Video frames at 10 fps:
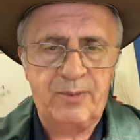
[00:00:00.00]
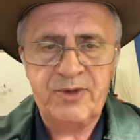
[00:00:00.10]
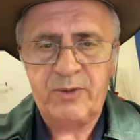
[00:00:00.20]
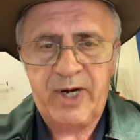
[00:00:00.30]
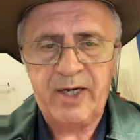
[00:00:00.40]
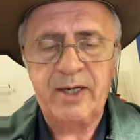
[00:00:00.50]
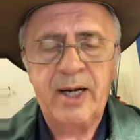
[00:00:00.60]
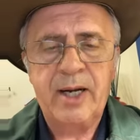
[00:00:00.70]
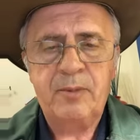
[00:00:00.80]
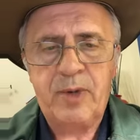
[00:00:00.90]
I'm surrounded
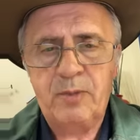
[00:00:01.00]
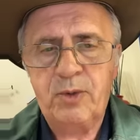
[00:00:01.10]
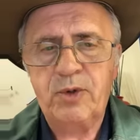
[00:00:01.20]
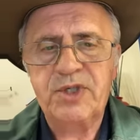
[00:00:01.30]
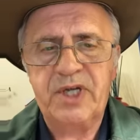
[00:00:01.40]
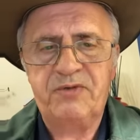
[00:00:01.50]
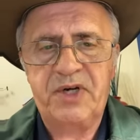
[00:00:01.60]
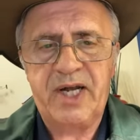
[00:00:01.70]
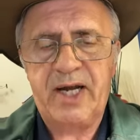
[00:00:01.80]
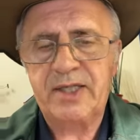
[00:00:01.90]
by books
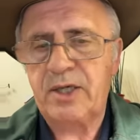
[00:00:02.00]
every day.